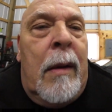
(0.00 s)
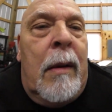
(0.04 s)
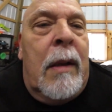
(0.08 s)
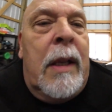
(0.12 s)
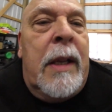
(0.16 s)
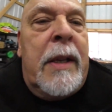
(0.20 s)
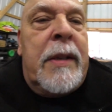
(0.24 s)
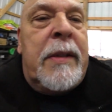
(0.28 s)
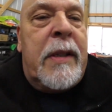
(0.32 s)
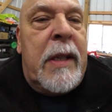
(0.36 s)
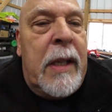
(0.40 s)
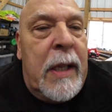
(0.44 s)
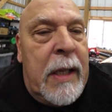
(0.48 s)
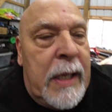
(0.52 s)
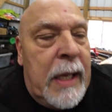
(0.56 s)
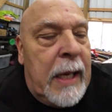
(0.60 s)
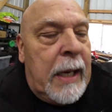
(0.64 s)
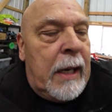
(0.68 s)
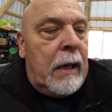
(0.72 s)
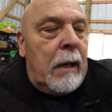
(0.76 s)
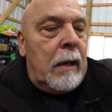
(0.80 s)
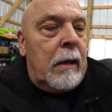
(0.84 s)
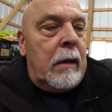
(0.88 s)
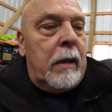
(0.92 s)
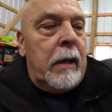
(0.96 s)
Listed
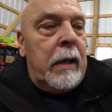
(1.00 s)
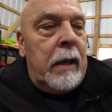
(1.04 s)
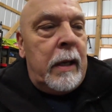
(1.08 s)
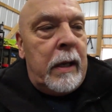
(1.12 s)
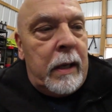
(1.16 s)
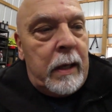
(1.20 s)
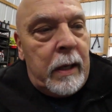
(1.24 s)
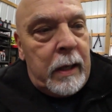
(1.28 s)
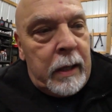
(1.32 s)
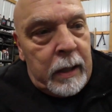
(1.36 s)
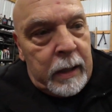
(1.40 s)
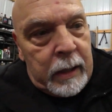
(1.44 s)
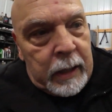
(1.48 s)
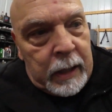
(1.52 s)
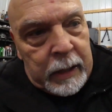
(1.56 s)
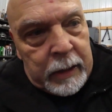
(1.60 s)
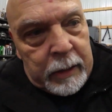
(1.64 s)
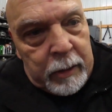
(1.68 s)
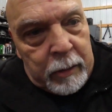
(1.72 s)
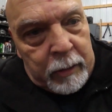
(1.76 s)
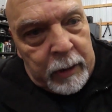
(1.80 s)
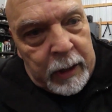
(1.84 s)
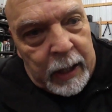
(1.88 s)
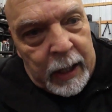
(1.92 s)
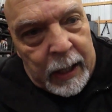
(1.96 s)
there. Then
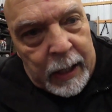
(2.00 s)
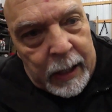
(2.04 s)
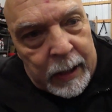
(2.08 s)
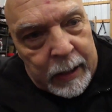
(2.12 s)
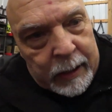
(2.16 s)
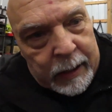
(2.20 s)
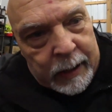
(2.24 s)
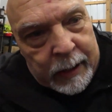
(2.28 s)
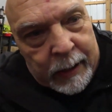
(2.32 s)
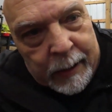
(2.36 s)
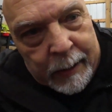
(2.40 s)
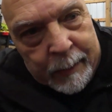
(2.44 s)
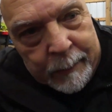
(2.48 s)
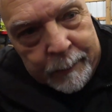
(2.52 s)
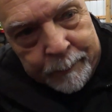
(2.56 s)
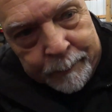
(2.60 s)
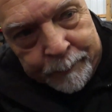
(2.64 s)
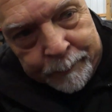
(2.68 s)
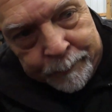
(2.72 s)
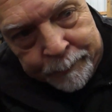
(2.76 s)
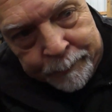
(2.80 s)
you can